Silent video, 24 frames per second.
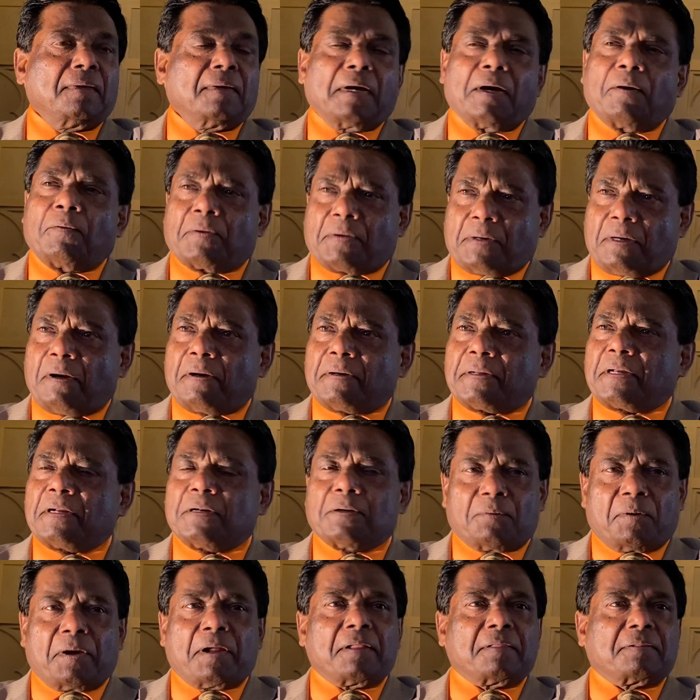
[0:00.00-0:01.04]
Our God can
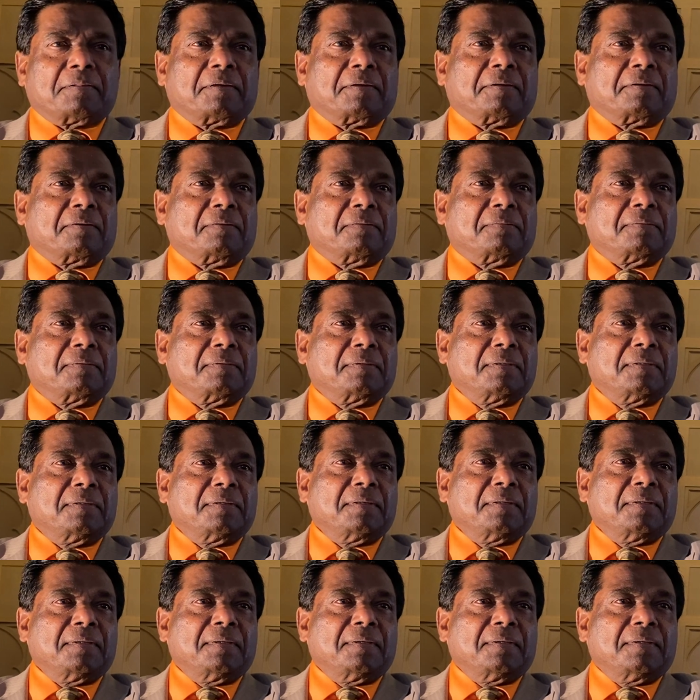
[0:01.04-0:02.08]
do anything.
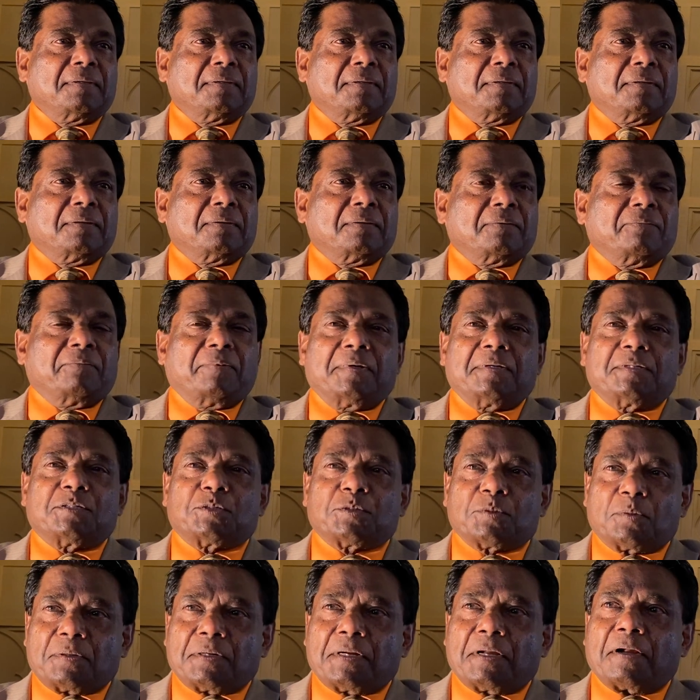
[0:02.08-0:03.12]
We
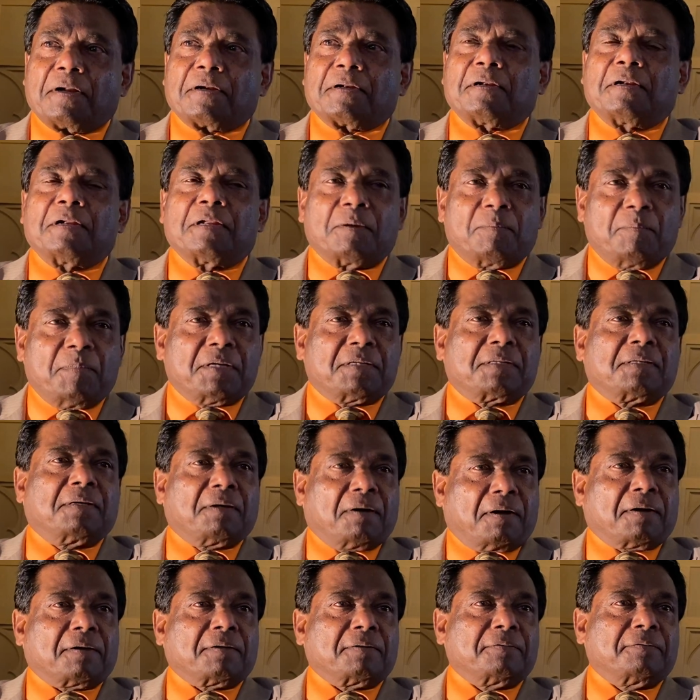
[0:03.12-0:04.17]
should not limit
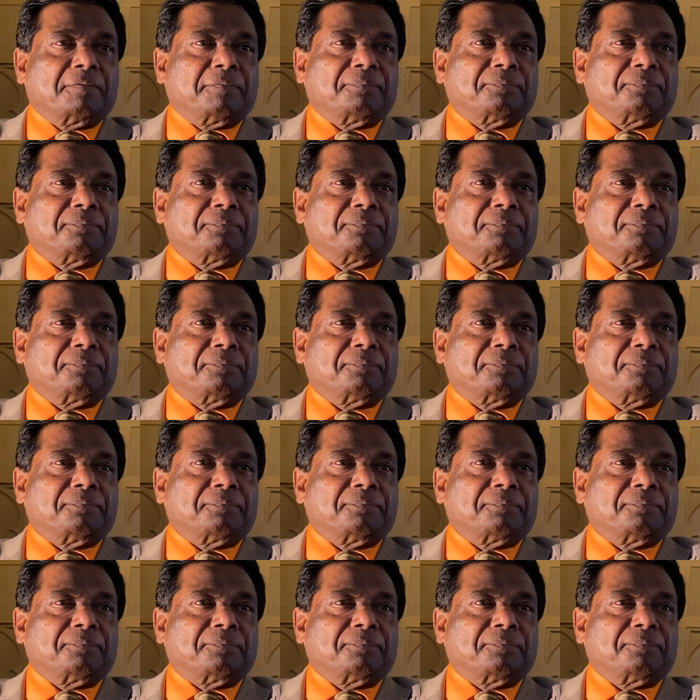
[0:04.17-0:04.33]
God.